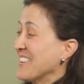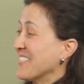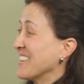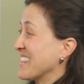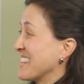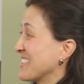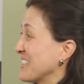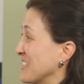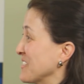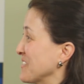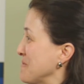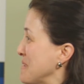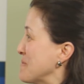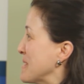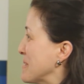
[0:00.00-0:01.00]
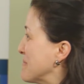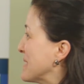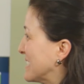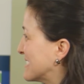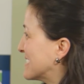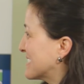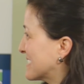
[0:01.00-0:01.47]
with sort of maybe a
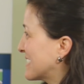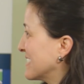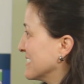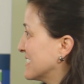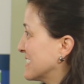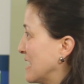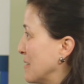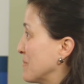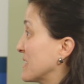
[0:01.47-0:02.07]
mixed skill set,